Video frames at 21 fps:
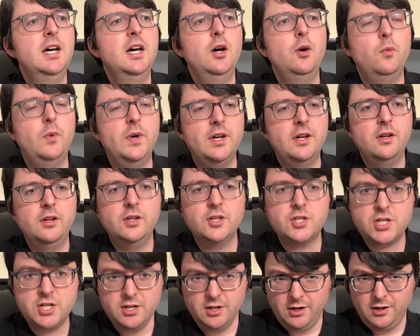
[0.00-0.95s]
Well,
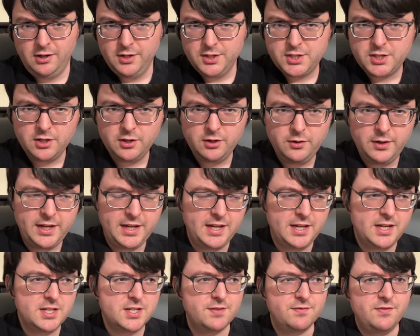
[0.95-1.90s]
she also
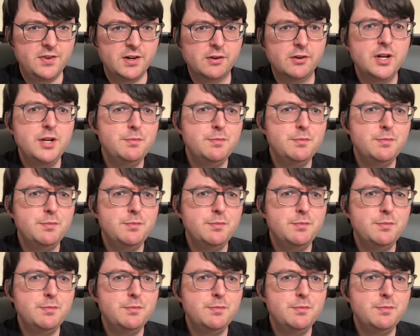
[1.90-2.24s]
is very